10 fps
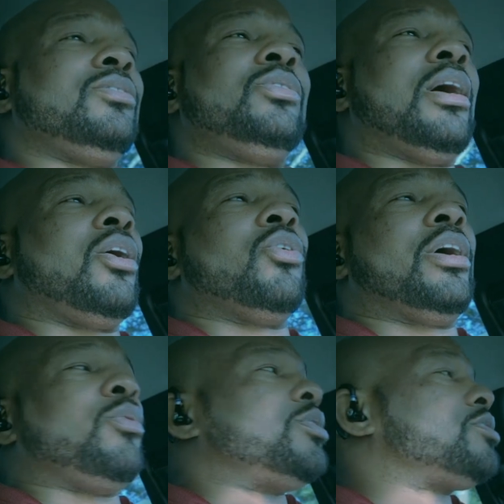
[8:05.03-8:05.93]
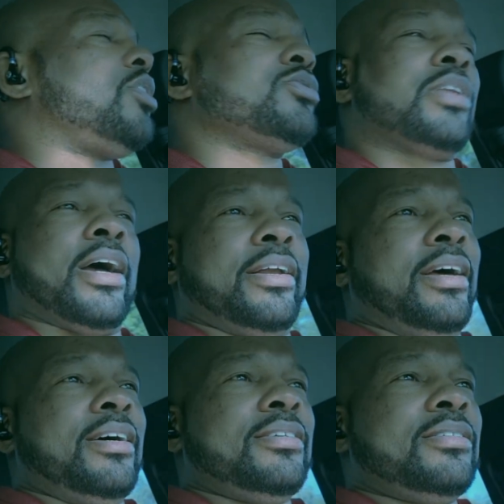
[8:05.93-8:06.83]
You're not gonna get results like
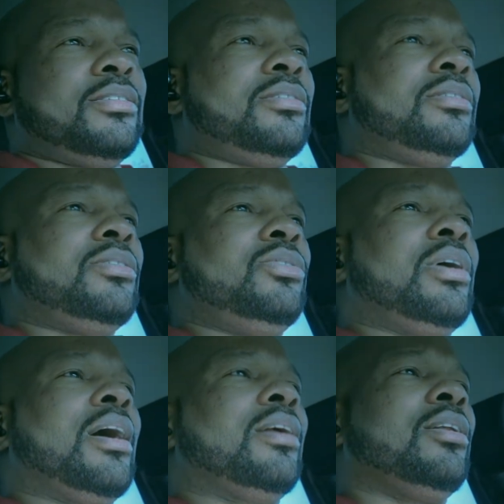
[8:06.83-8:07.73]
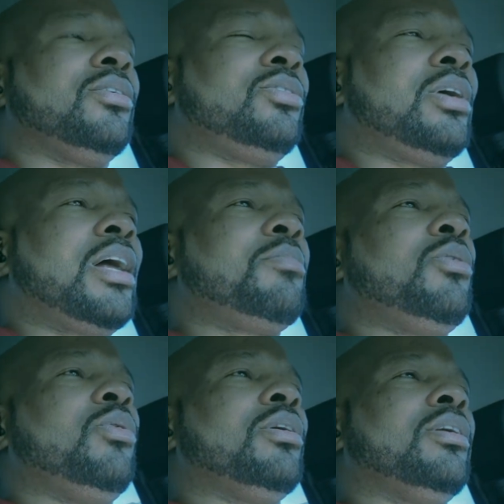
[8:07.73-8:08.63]
that. You gotta
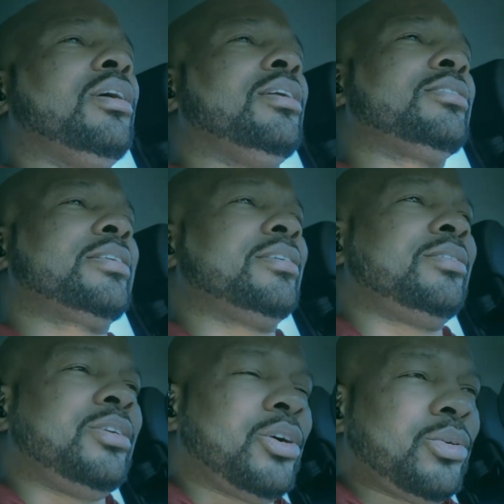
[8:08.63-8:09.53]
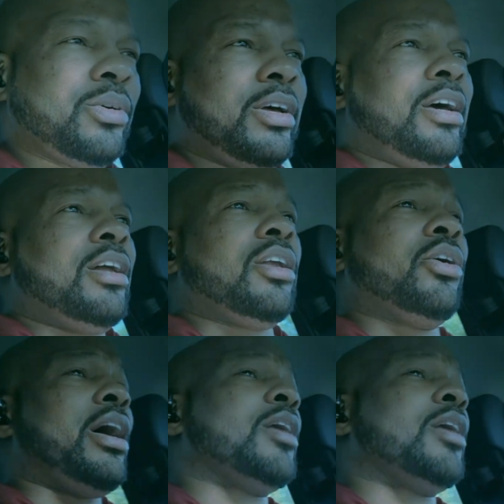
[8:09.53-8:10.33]
be willing to understand, learn